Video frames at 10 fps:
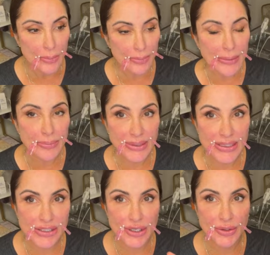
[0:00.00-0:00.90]
but
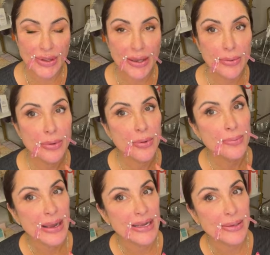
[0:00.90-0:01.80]
please know that
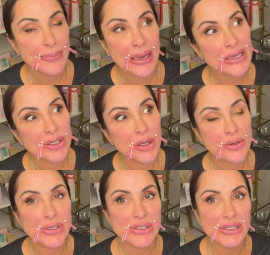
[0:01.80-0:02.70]
my pain
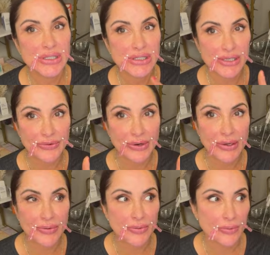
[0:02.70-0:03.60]
tolerance is
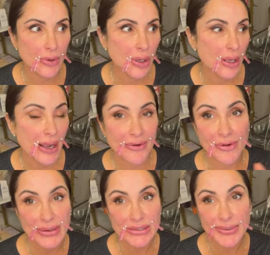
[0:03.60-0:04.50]
different.
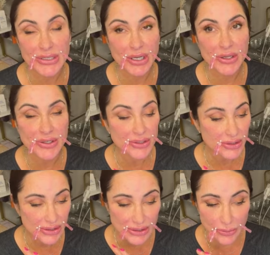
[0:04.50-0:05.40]
Everybody's pain
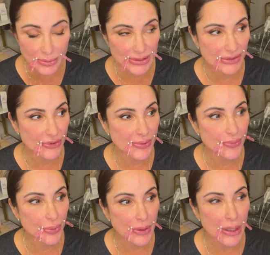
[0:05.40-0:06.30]
tolerance will be different.
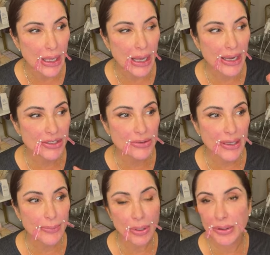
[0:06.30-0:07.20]
I don't
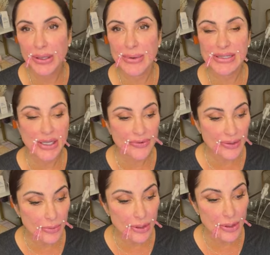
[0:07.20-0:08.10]
like poking myself
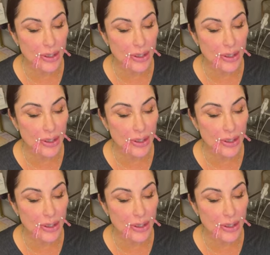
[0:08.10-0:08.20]
anymore.